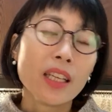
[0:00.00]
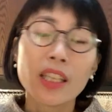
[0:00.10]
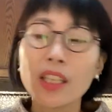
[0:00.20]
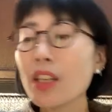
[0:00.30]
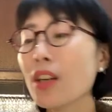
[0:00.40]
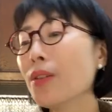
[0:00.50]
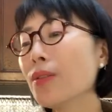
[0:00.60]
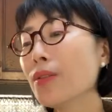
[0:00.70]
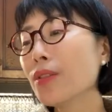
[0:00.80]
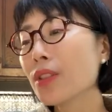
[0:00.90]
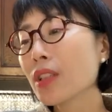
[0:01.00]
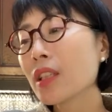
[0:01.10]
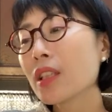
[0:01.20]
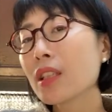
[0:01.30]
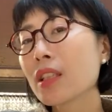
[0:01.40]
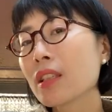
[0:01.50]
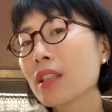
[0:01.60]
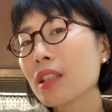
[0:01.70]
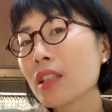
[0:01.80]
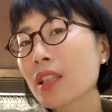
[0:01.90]
You know, you just
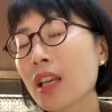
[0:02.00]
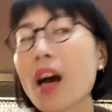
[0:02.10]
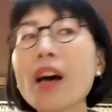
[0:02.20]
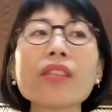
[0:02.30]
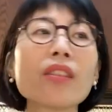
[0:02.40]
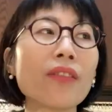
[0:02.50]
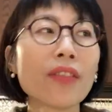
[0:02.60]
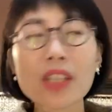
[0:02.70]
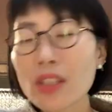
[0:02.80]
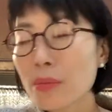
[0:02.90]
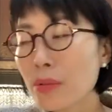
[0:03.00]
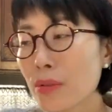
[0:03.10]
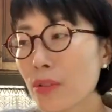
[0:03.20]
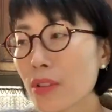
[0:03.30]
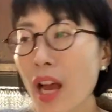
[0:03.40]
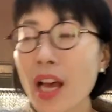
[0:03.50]
just cut the vegetables